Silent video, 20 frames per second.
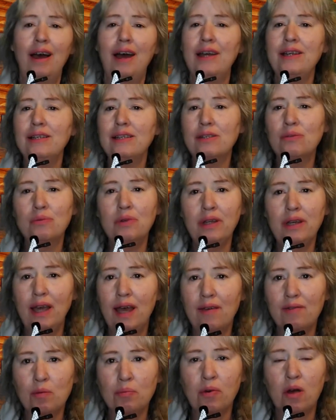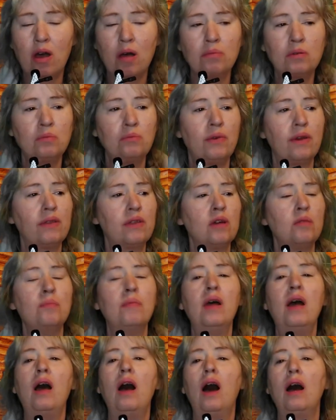I just really have a problem with
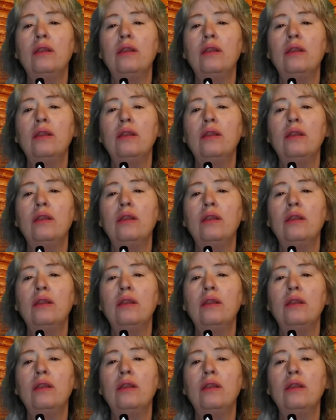them.